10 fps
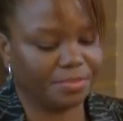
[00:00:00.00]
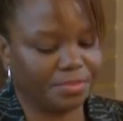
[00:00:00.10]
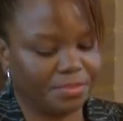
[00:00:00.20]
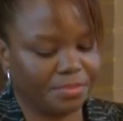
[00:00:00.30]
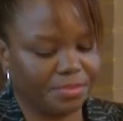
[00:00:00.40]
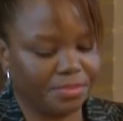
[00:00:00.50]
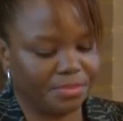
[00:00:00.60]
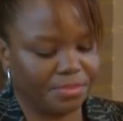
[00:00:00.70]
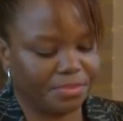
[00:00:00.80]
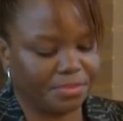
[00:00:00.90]

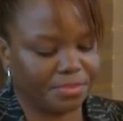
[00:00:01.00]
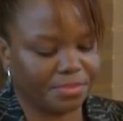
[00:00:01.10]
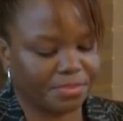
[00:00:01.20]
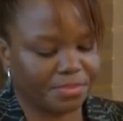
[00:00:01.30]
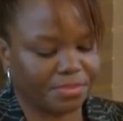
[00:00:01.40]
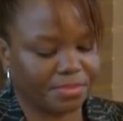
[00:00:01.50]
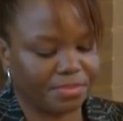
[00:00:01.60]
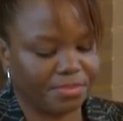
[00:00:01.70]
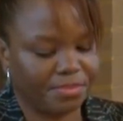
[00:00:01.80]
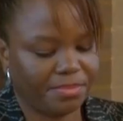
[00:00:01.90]

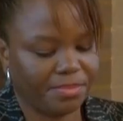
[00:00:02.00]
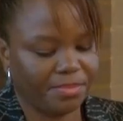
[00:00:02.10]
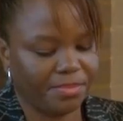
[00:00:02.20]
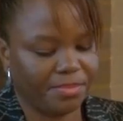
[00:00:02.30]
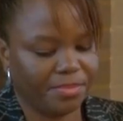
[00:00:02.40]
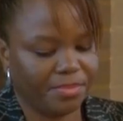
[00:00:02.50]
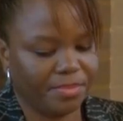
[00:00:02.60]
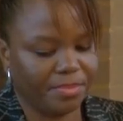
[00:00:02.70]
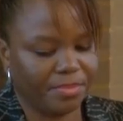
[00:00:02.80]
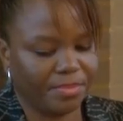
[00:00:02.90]

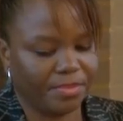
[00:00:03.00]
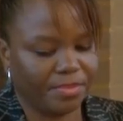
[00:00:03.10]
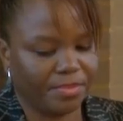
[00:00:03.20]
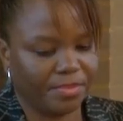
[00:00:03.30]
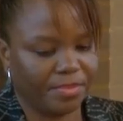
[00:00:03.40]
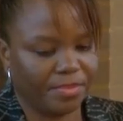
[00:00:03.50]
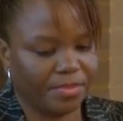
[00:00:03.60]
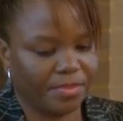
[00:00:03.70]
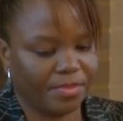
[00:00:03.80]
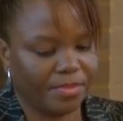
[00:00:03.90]

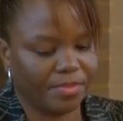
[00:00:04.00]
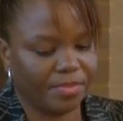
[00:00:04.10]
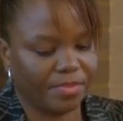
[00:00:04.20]
(silence)